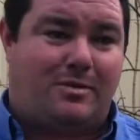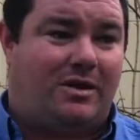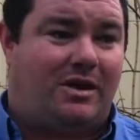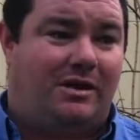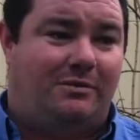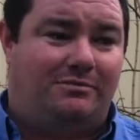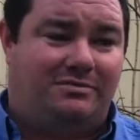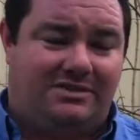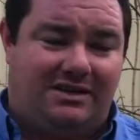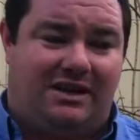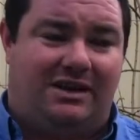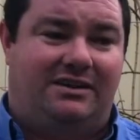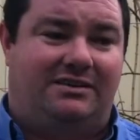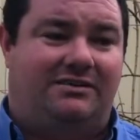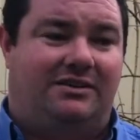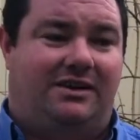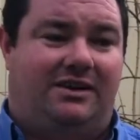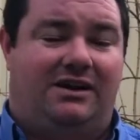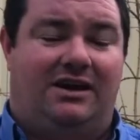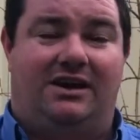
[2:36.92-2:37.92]
I'm
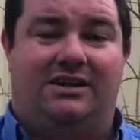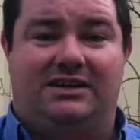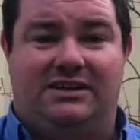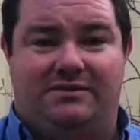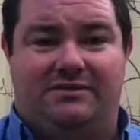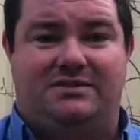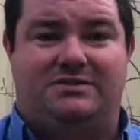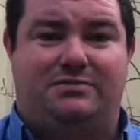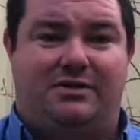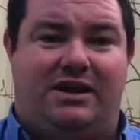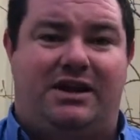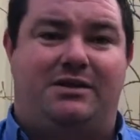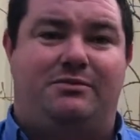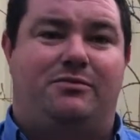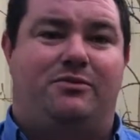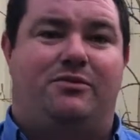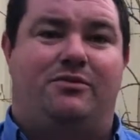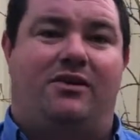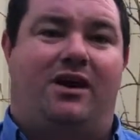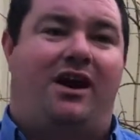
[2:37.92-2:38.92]
done, I can't live this way
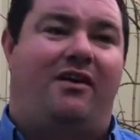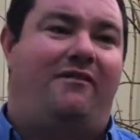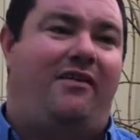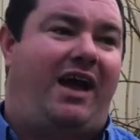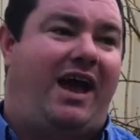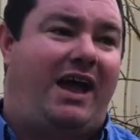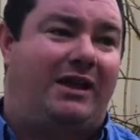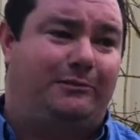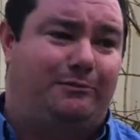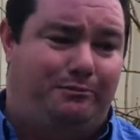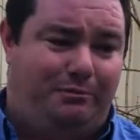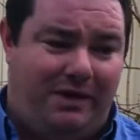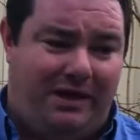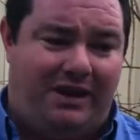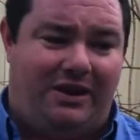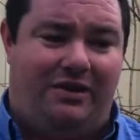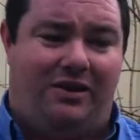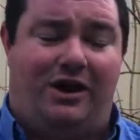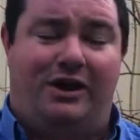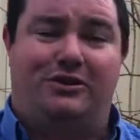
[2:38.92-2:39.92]
anymore. I've had
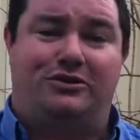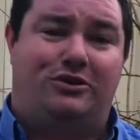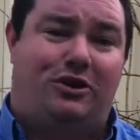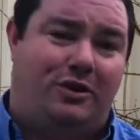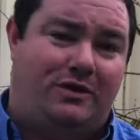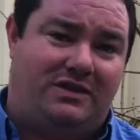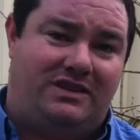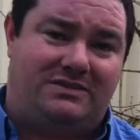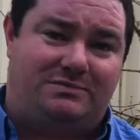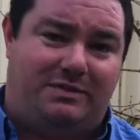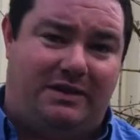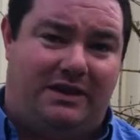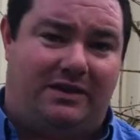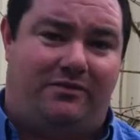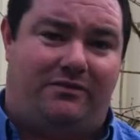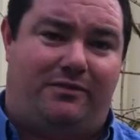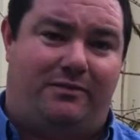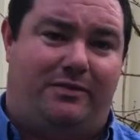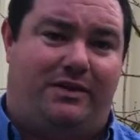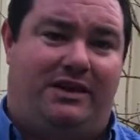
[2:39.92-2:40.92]
better, I know there's better
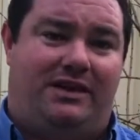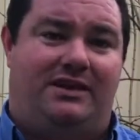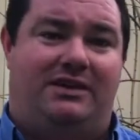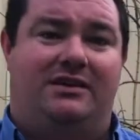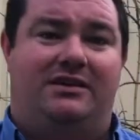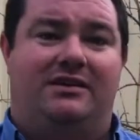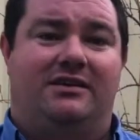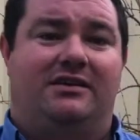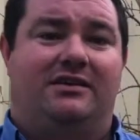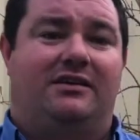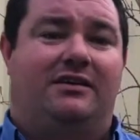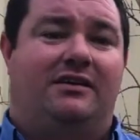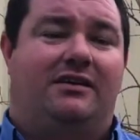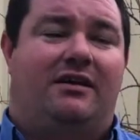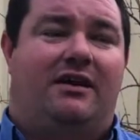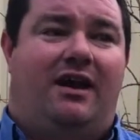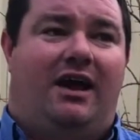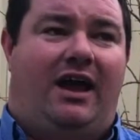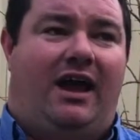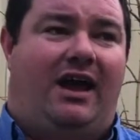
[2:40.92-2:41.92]
for me.
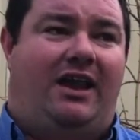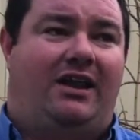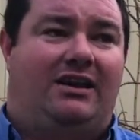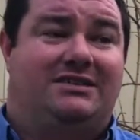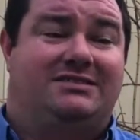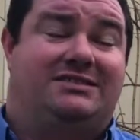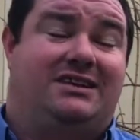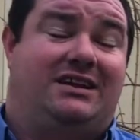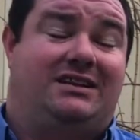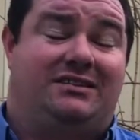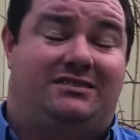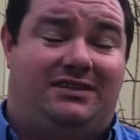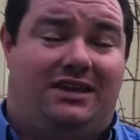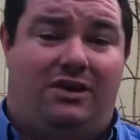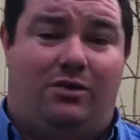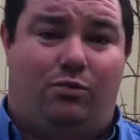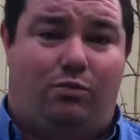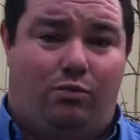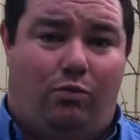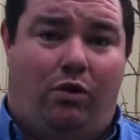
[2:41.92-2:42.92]
And I started to
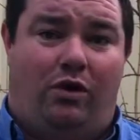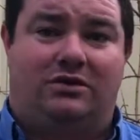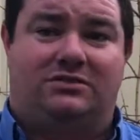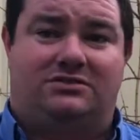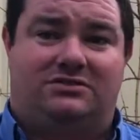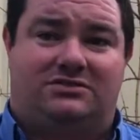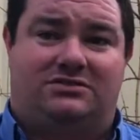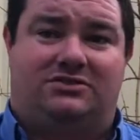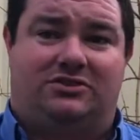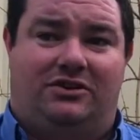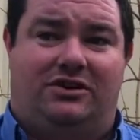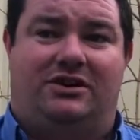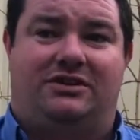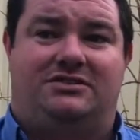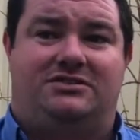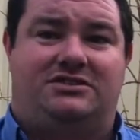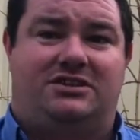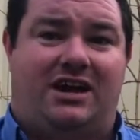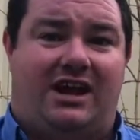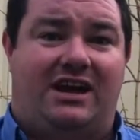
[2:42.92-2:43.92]
think, what's gonna
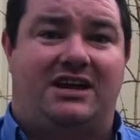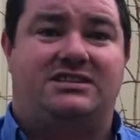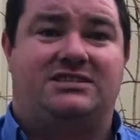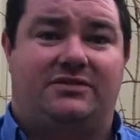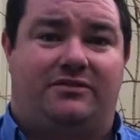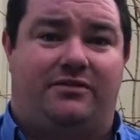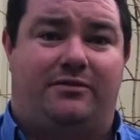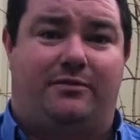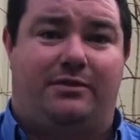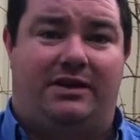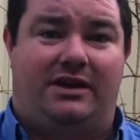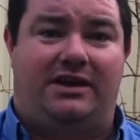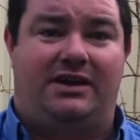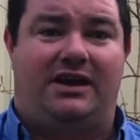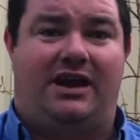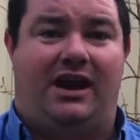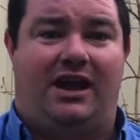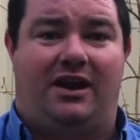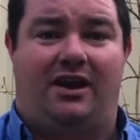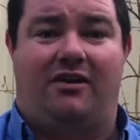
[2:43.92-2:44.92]
change it for me?
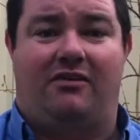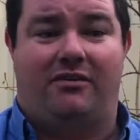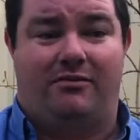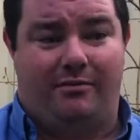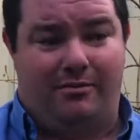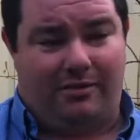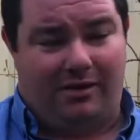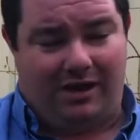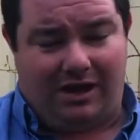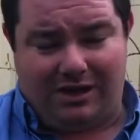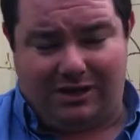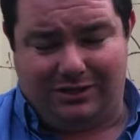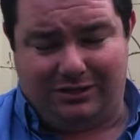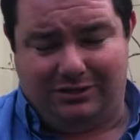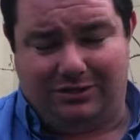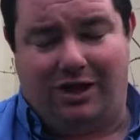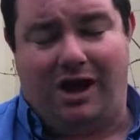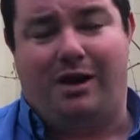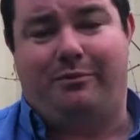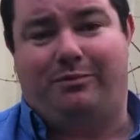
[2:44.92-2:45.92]
And I, like a
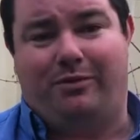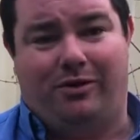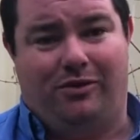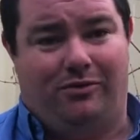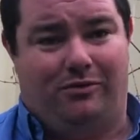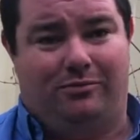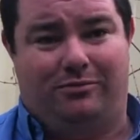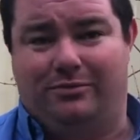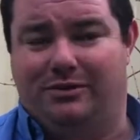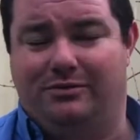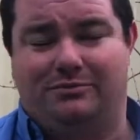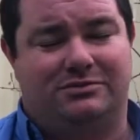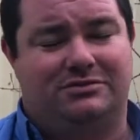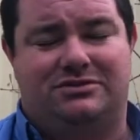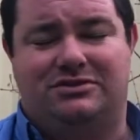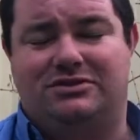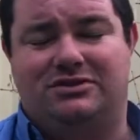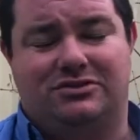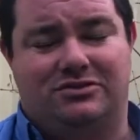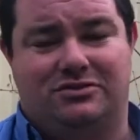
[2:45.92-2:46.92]
light bulb, it
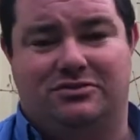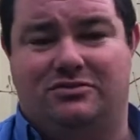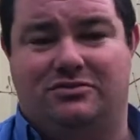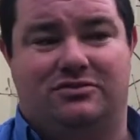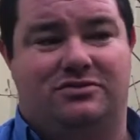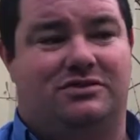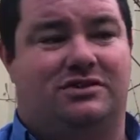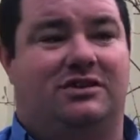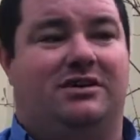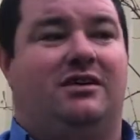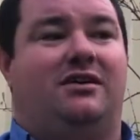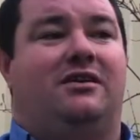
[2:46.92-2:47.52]
was huge.